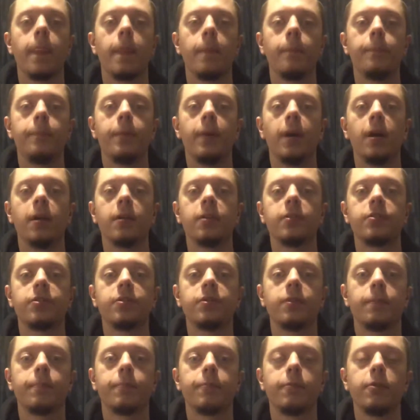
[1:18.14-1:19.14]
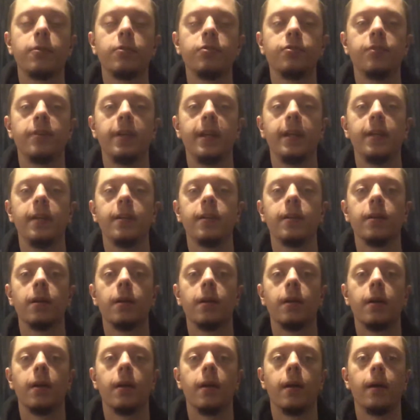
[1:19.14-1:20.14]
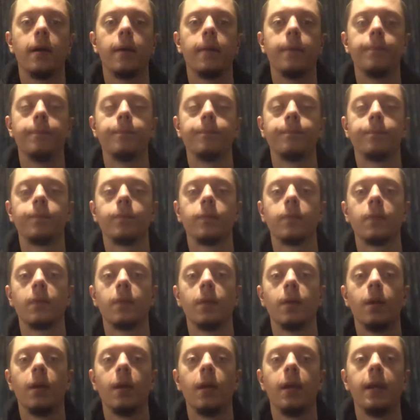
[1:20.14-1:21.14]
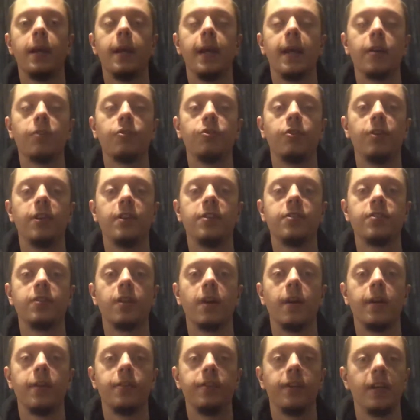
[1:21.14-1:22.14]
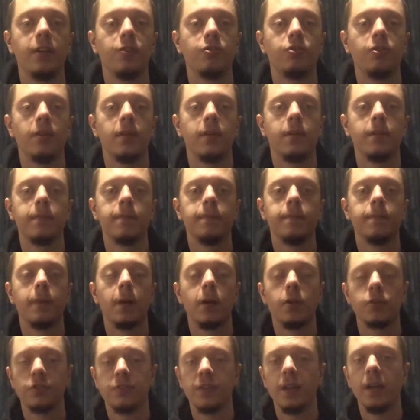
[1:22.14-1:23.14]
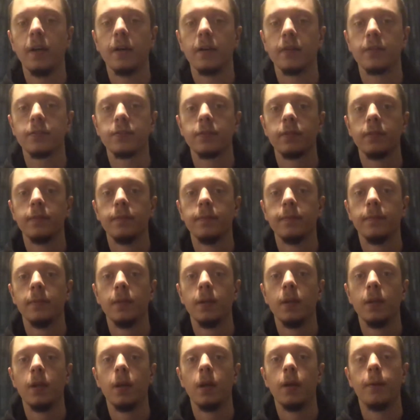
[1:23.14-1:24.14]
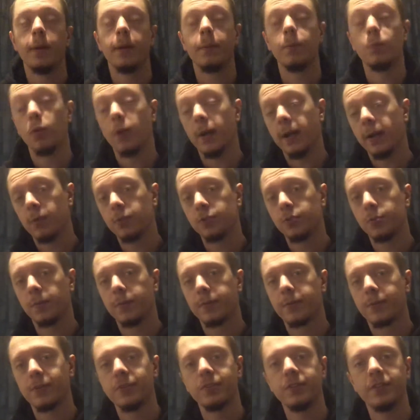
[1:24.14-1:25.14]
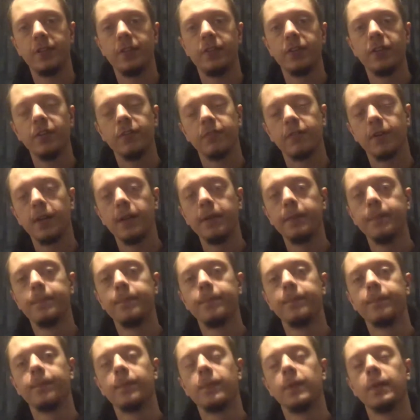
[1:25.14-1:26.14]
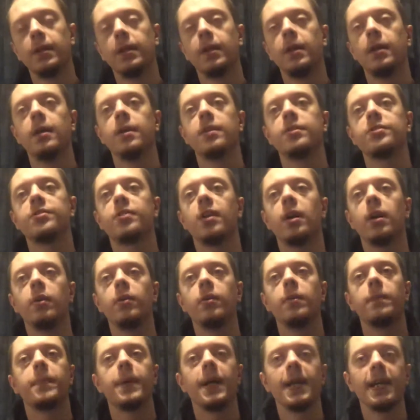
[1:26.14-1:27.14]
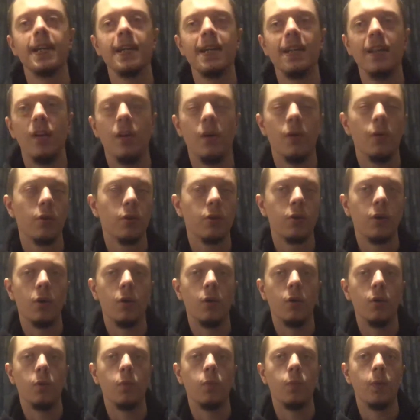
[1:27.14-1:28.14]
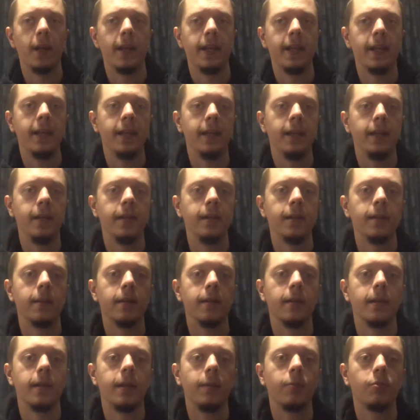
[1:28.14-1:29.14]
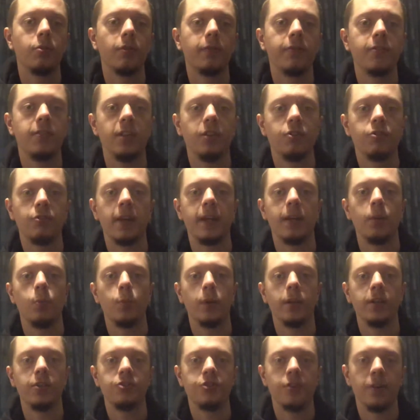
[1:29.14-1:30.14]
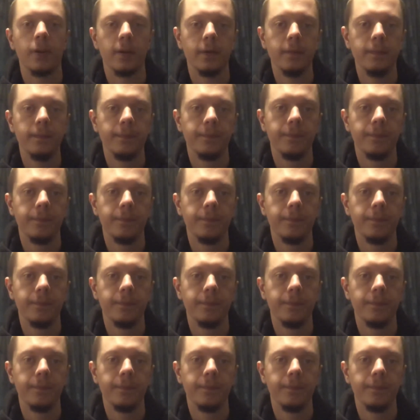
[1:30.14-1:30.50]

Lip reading: But Bruce Lee, he actually started teaching martial arts. I mean, what else would Bruce Lee do, right? So back in Hong Kong, when he was obviously training Wing Chun.